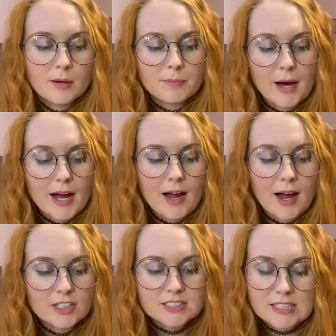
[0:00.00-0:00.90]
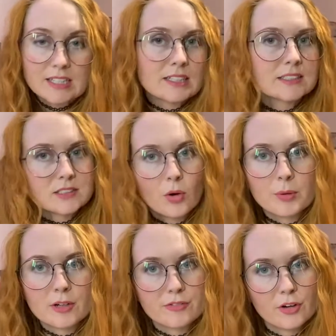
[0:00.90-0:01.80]
but I just think he's so
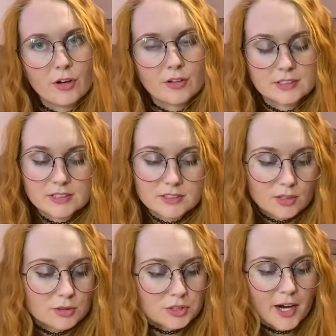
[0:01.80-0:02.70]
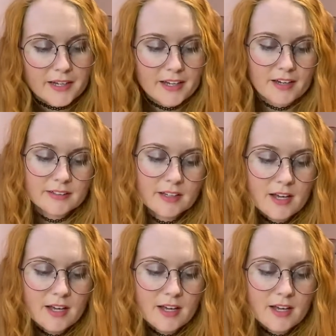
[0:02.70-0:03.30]
beautiful and so striking.